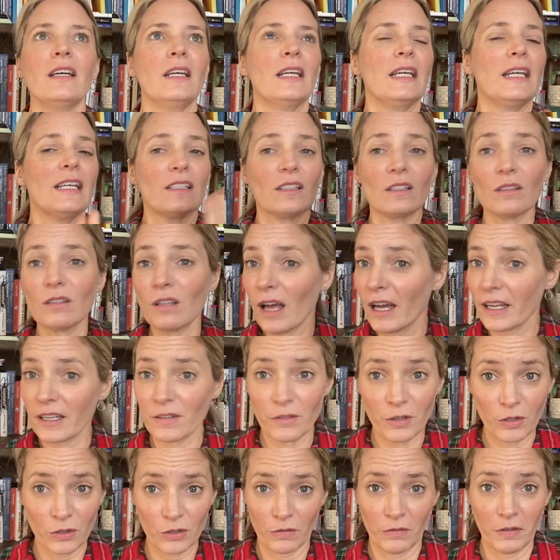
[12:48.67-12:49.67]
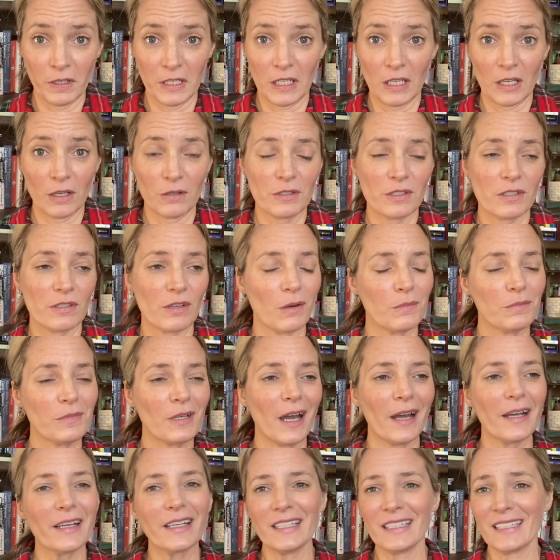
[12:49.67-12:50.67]
in a lot of other videos, so I'm
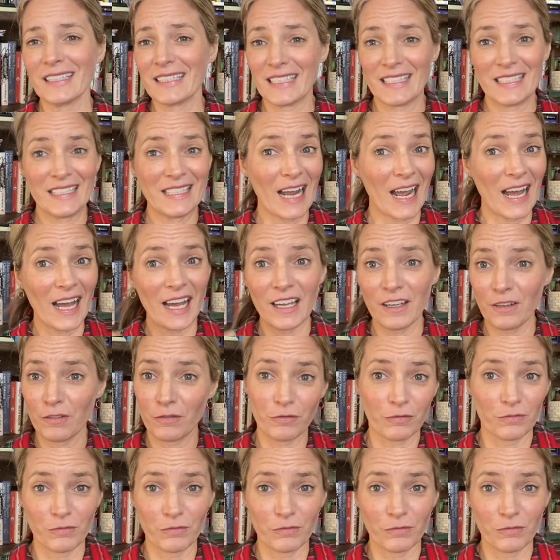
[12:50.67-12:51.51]
not gonna dive